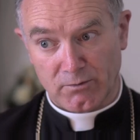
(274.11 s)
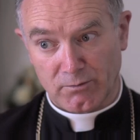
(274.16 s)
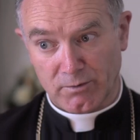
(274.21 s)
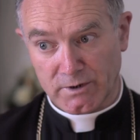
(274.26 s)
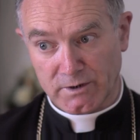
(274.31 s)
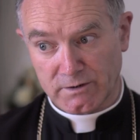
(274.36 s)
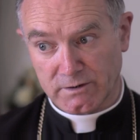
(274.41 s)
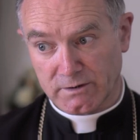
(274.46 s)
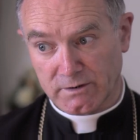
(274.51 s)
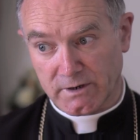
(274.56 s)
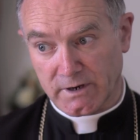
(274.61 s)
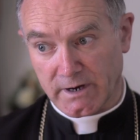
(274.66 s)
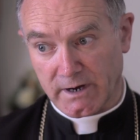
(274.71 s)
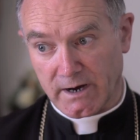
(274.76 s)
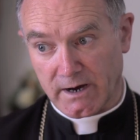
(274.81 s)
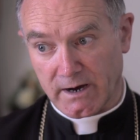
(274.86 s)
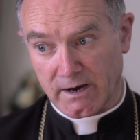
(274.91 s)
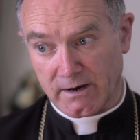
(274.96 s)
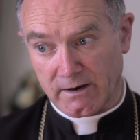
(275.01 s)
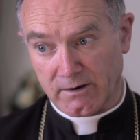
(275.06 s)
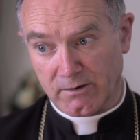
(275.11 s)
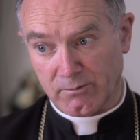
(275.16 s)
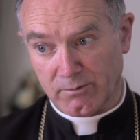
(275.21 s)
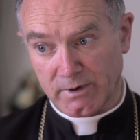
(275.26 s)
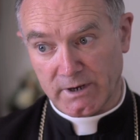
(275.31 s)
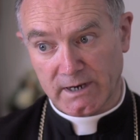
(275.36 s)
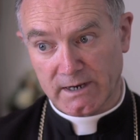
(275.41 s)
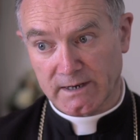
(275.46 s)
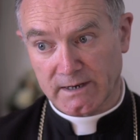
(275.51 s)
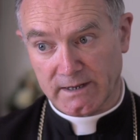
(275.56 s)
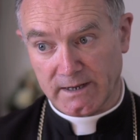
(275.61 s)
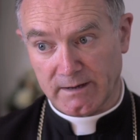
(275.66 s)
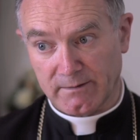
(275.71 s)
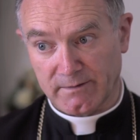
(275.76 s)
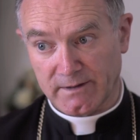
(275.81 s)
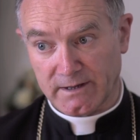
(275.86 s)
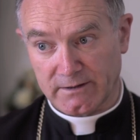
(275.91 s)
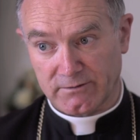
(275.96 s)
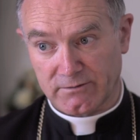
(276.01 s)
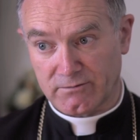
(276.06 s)
which we
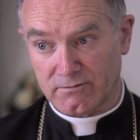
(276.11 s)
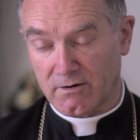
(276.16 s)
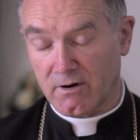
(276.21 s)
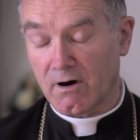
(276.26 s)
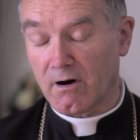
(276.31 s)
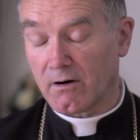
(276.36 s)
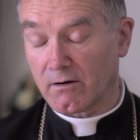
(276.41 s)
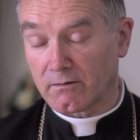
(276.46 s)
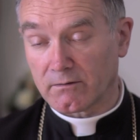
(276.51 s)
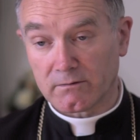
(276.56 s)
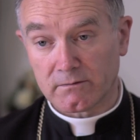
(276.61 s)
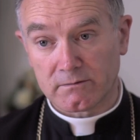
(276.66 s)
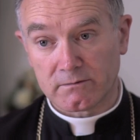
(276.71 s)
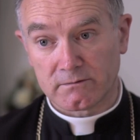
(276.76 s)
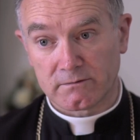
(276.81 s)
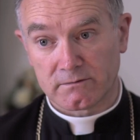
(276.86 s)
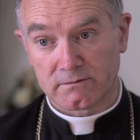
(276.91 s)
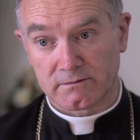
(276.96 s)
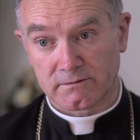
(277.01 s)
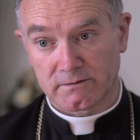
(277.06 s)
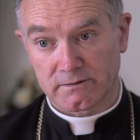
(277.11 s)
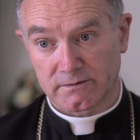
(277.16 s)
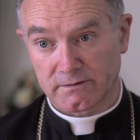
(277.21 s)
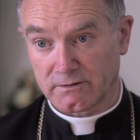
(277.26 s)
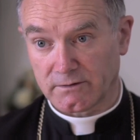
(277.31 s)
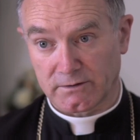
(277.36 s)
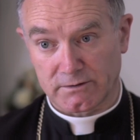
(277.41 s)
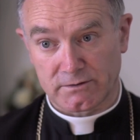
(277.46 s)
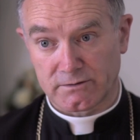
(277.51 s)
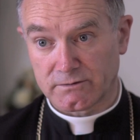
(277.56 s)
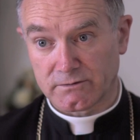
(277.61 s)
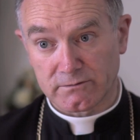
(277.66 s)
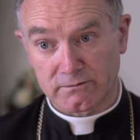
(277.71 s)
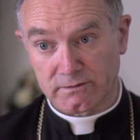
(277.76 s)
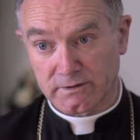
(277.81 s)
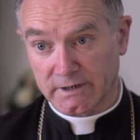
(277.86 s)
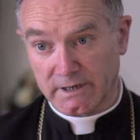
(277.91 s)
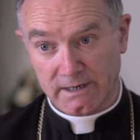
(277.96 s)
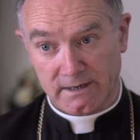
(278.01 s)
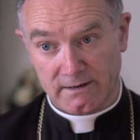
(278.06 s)
claim that's wrong. It's not
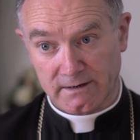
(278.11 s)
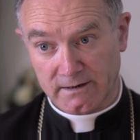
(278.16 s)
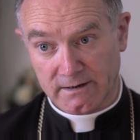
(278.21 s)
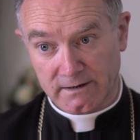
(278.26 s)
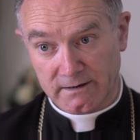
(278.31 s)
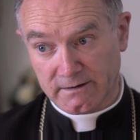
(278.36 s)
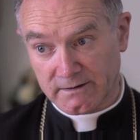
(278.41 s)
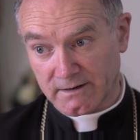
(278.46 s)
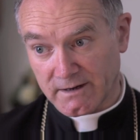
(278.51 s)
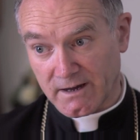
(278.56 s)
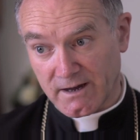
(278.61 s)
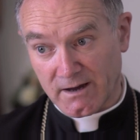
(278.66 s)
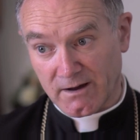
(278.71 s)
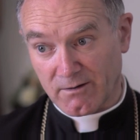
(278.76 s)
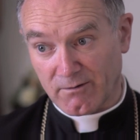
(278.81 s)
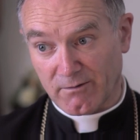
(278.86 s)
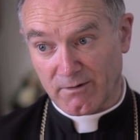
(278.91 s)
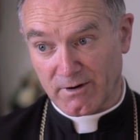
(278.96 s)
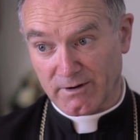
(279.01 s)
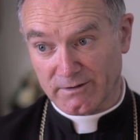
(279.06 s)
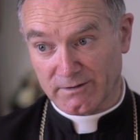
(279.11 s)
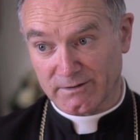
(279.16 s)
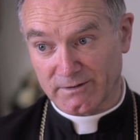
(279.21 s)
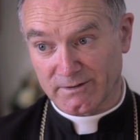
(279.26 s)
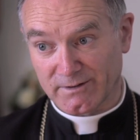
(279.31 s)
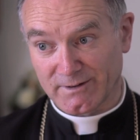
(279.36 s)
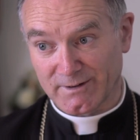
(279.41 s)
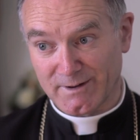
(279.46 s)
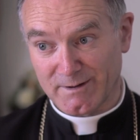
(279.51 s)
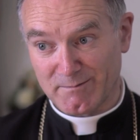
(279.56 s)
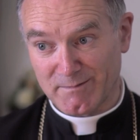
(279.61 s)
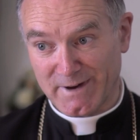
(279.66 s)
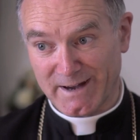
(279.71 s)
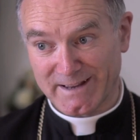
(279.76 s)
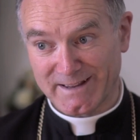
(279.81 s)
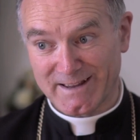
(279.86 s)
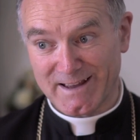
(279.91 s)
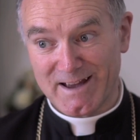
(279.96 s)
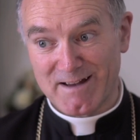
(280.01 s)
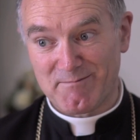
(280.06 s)
true. Hitler was he
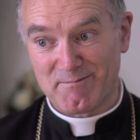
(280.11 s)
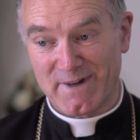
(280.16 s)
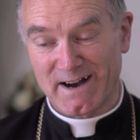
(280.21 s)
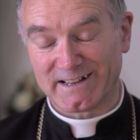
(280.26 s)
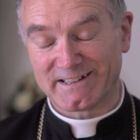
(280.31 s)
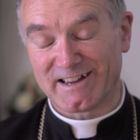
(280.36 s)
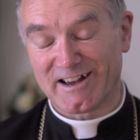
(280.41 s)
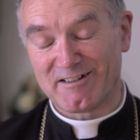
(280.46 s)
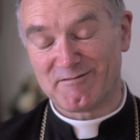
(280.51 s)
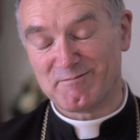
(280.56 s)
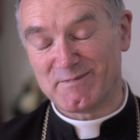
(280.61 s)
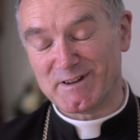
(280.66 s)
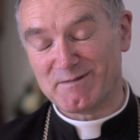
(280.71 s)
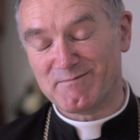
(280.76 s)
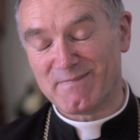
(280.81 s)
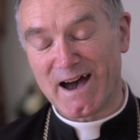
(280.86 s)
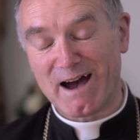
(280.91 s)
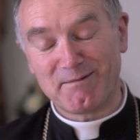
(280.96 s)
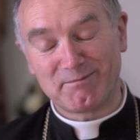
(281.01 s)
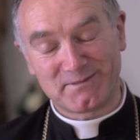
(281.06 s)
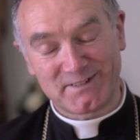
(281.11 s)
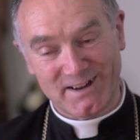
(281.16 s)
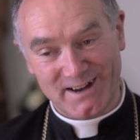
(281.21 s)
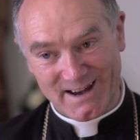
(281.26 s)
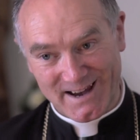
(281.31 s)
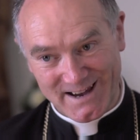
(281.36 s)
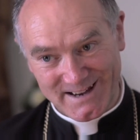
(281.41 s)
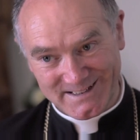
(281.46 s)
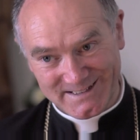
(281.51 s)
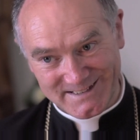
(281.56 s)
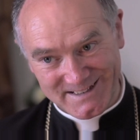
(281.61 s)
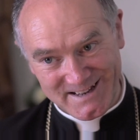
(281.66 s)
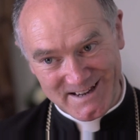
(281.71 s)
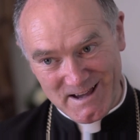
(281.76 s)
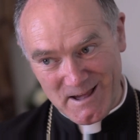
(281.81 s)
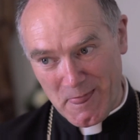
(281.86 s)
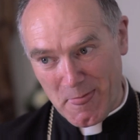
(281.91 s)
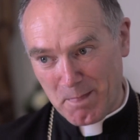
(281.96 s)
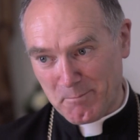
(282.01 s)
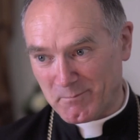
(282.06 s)
might, might have been baptized,
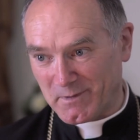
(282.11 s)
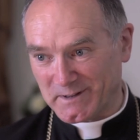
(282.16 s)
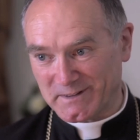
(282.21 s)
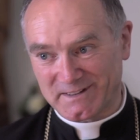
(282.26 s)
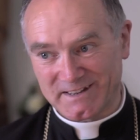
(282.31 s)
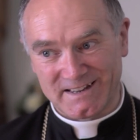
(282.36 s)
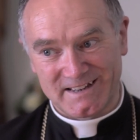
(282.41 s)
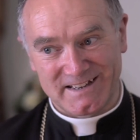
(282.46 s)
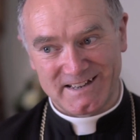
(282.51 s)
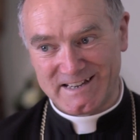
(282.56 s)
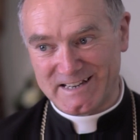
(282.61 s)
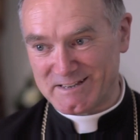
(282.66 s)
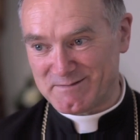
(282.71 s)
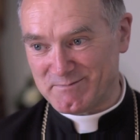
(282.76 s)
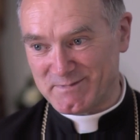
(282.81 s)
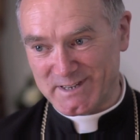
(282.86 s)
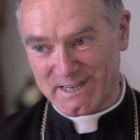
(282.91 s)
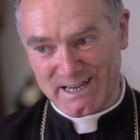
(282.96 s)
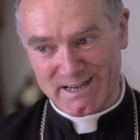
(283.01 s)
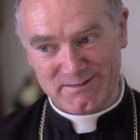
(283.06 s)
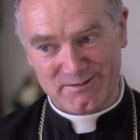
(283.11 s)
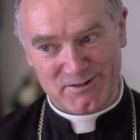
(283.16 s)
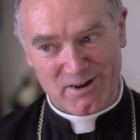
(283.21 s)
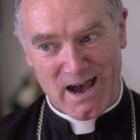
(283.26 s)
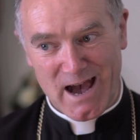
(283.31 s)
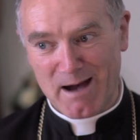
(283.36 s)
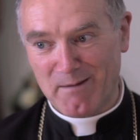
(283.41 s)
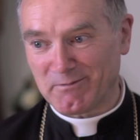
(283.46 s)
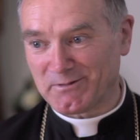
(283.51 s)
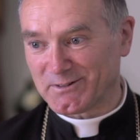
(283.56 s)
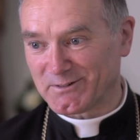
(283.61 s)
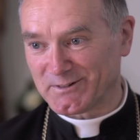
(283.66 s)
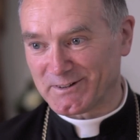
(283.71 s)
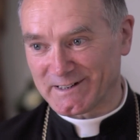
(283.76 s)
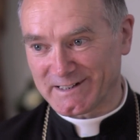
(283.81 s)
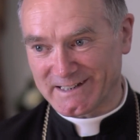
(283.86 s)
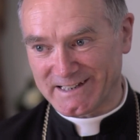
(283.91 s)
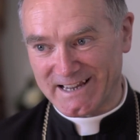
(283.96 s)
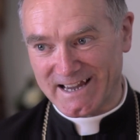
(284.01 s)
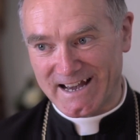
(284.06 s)
but his behavior
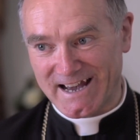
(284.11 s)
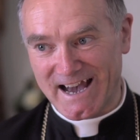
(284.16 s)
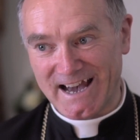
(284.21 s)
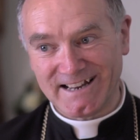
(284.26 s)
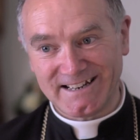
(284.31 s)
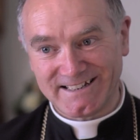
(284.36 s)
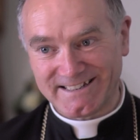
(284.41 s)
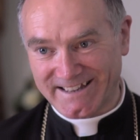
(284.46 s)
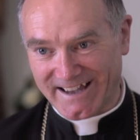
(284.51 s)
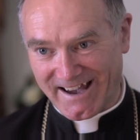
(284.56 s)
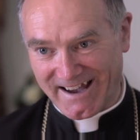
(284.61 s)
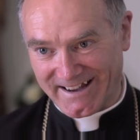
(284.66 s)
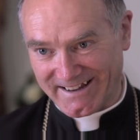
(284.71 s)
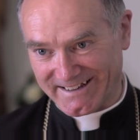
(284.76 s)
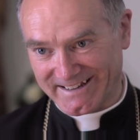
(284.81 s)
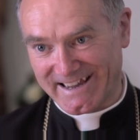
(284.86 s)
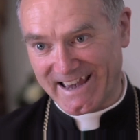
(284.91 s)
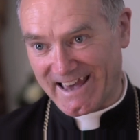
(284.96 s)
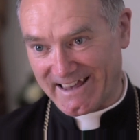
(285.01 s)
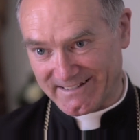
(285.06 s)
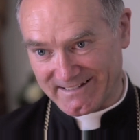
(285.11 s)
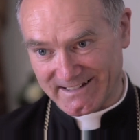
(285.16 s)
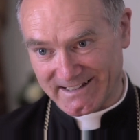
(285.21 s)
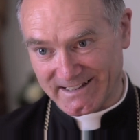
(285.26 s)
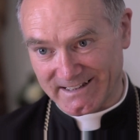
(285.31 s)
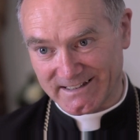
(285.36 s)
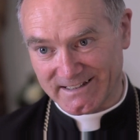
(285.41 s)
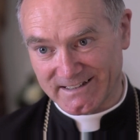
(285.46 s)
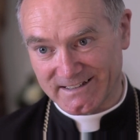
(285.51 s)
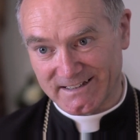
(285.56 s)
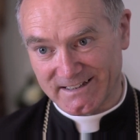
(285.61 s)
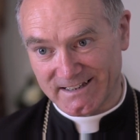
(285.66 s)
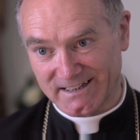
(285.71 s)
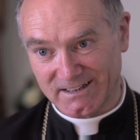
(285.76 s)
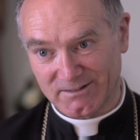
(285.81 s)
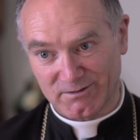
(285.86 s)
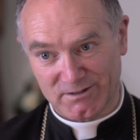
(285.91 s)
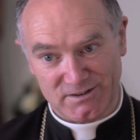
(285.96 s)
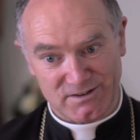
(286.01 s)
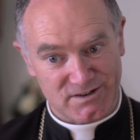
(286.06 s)
absolutely anti-Catholic.
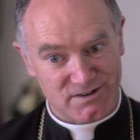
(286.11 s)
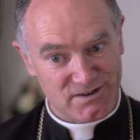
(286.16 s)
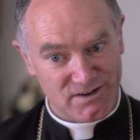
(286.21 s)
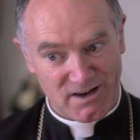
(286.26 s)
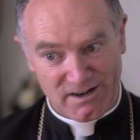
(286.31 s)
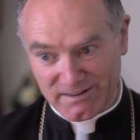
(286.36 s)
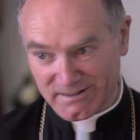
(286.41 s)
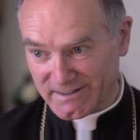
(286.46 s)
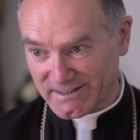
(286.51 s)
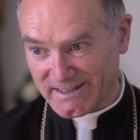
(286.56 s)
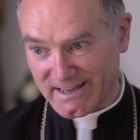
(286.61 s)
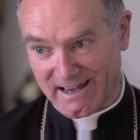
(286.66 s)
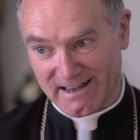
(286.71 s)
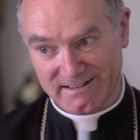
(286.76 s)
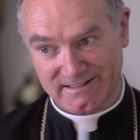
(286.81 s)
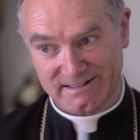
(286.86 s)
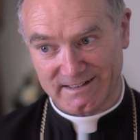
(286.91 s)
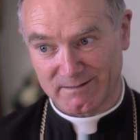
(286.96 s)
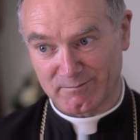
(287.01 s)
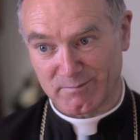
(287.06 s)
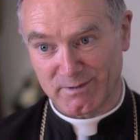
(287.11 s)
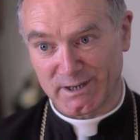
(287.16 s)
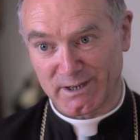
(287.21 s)
It was not the Catholic